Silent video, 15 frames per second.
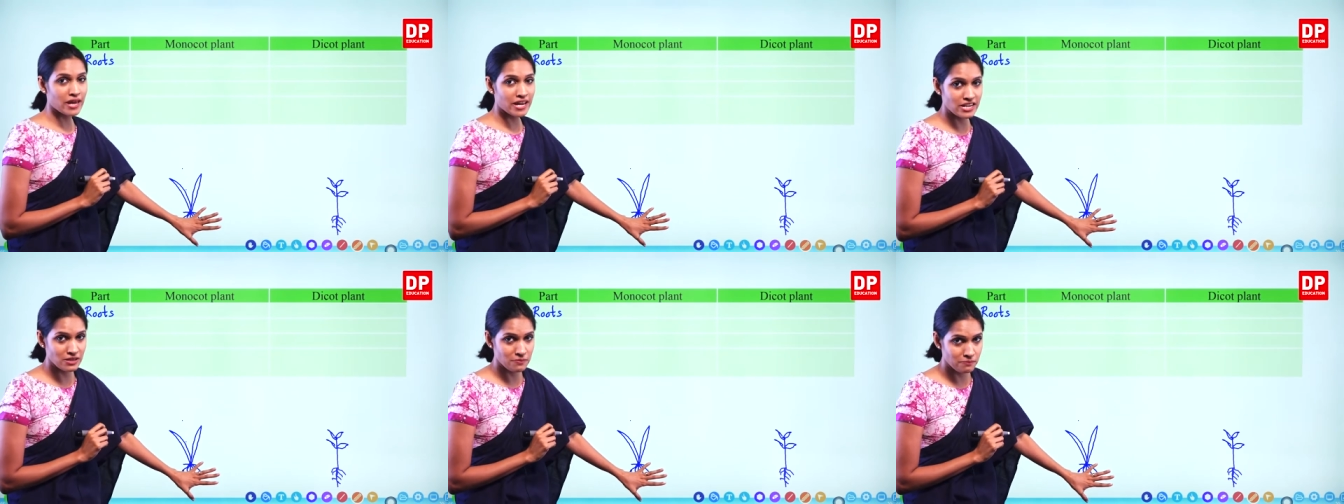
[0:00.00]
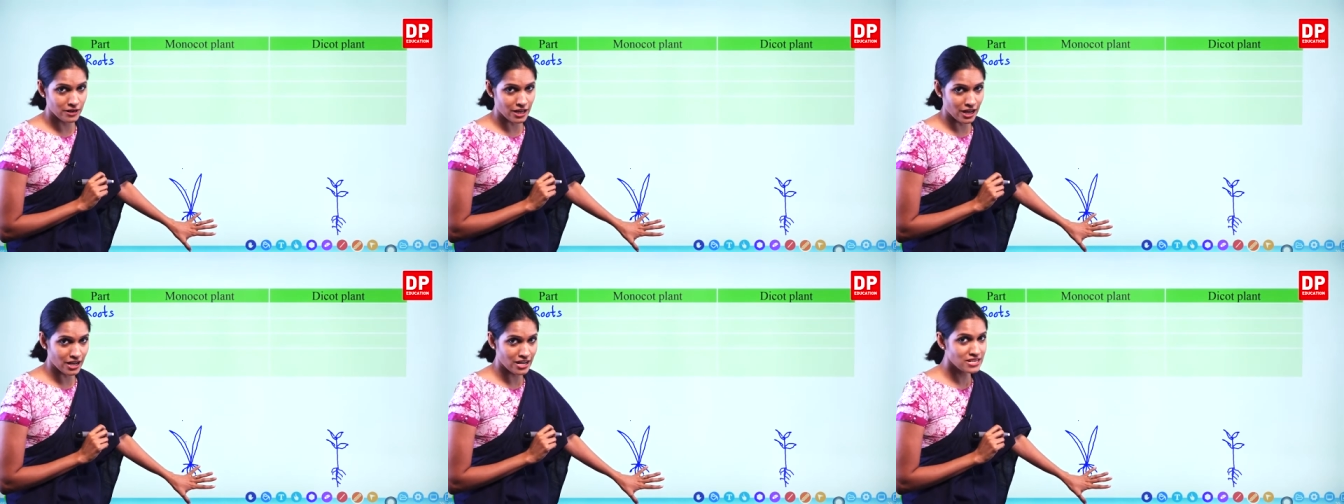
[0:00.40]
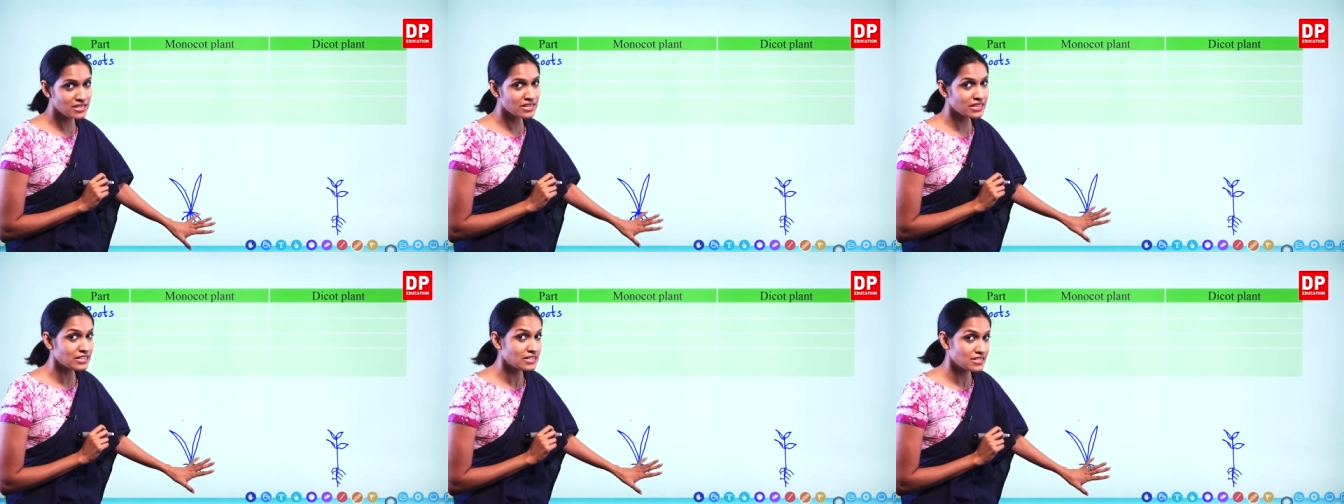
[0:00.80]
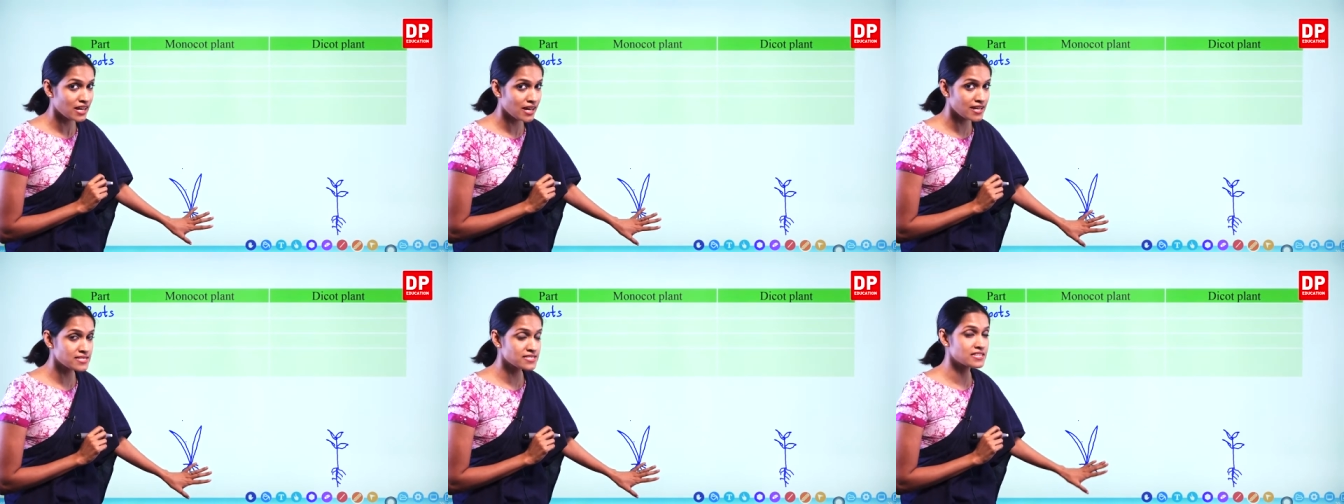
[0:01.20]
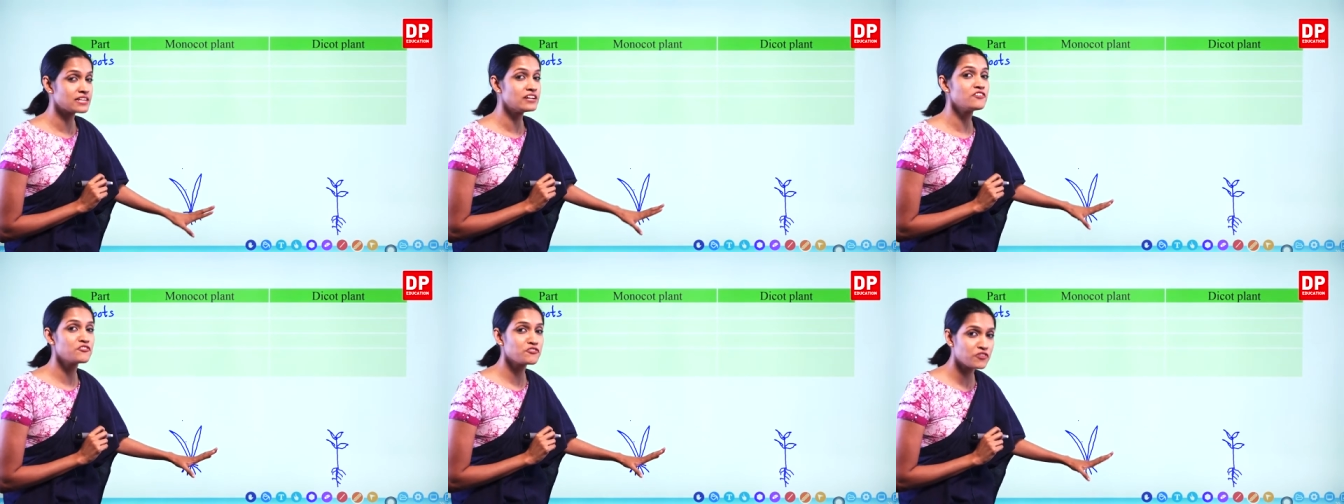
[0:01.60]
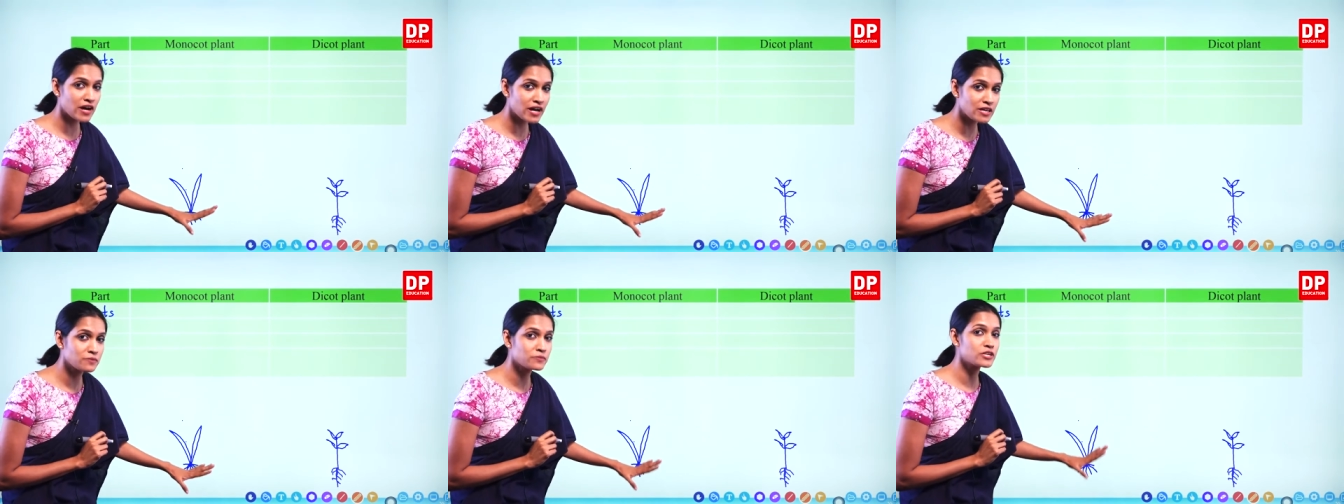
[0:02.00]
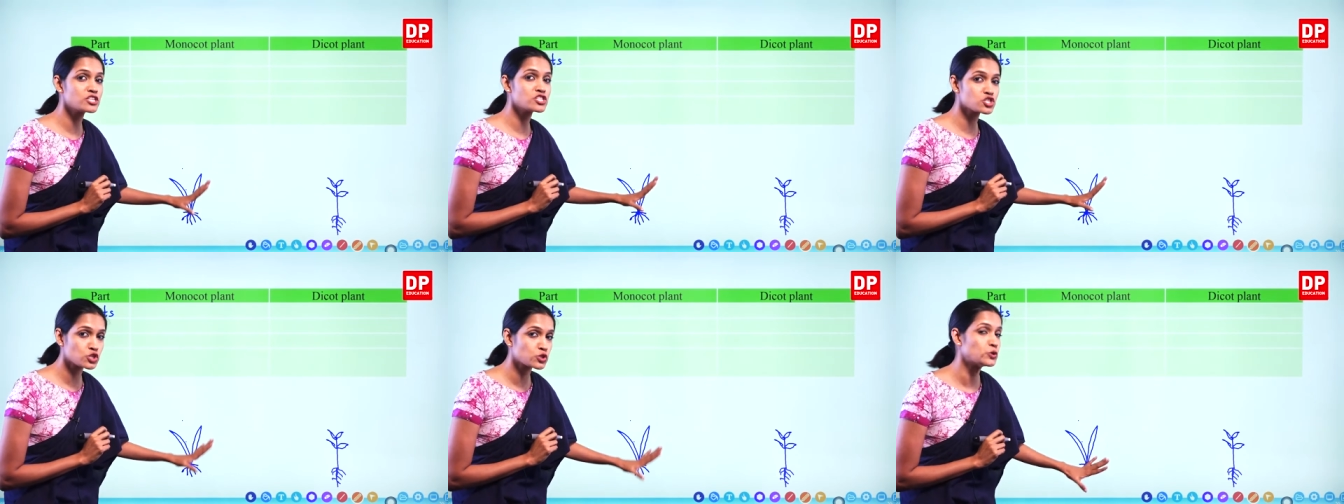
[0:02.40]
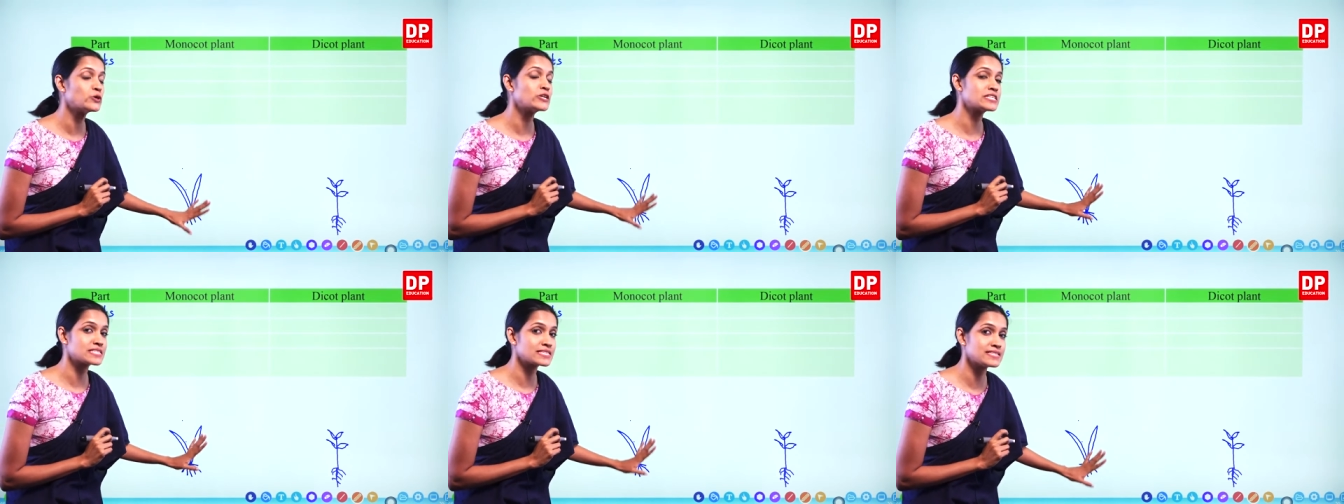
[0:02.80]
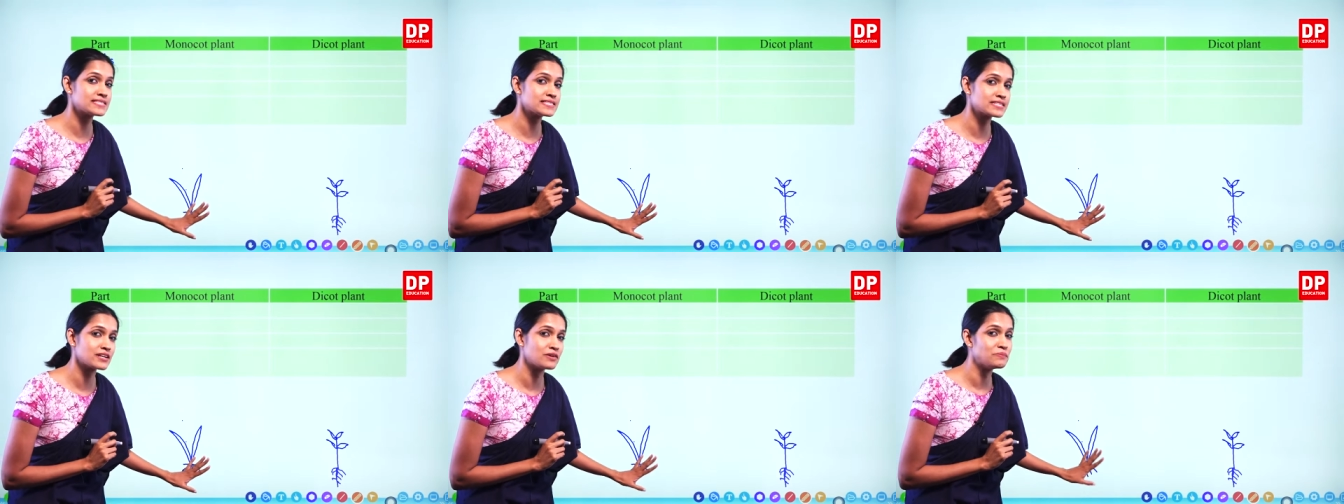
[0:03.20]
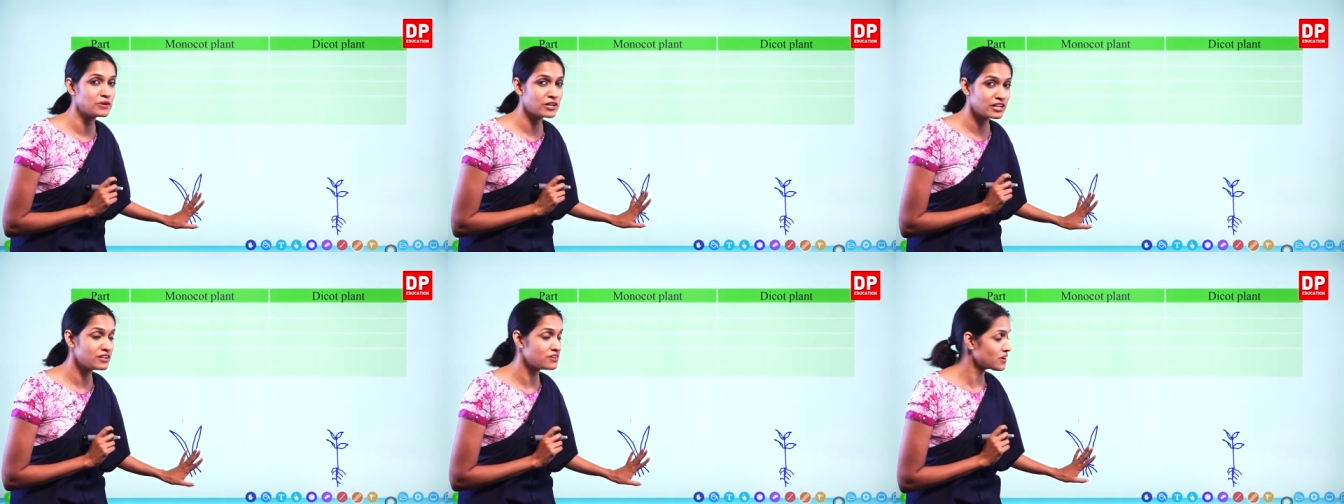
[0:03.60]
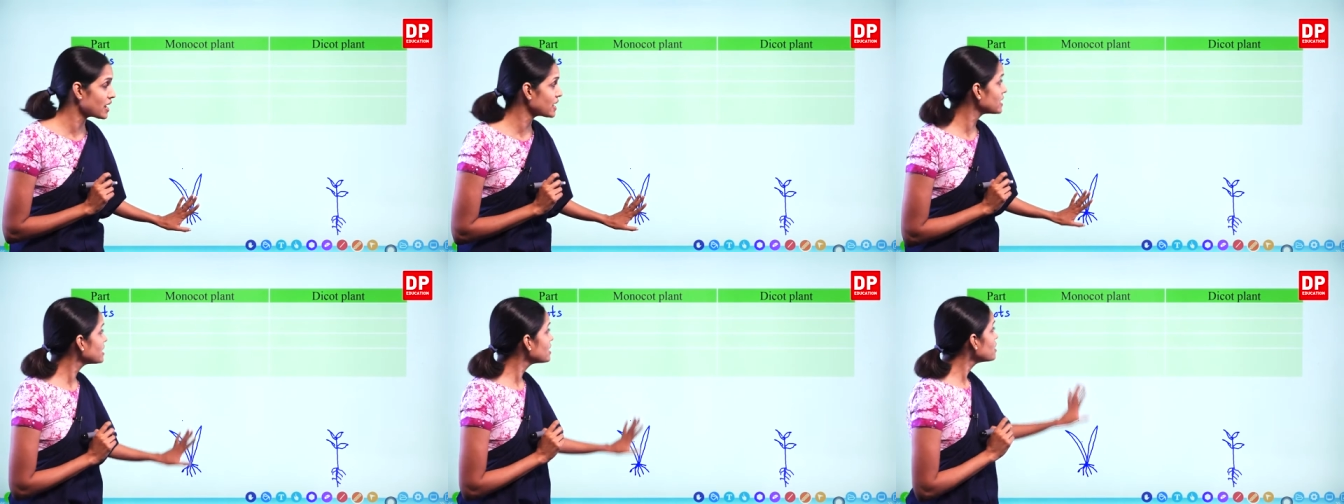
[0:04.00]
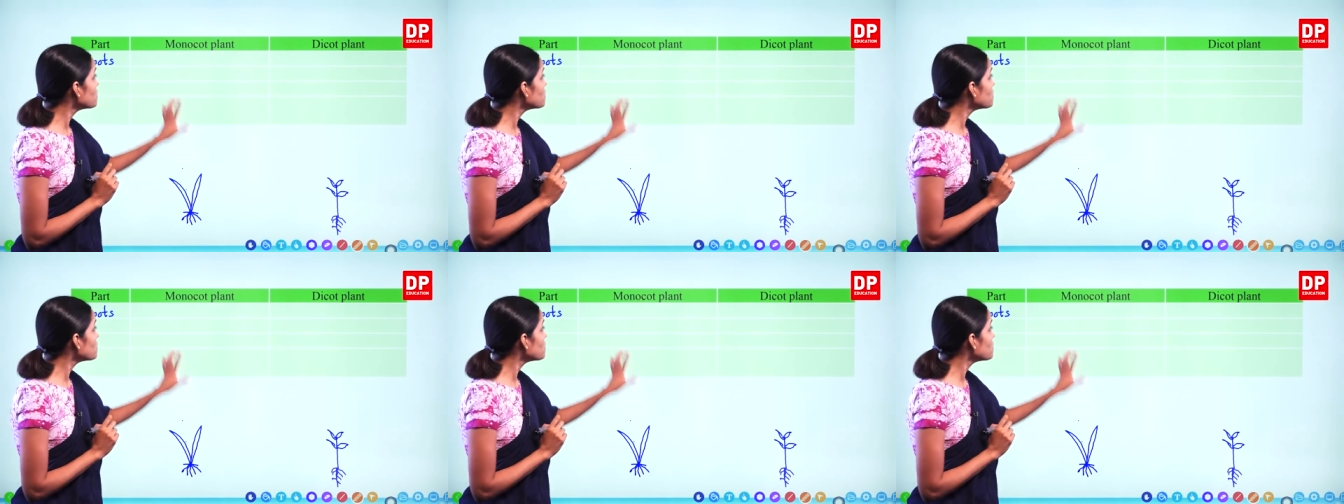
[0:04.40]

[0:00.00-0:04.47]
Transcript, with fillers: paddy plant, it has a fibrous root system, right?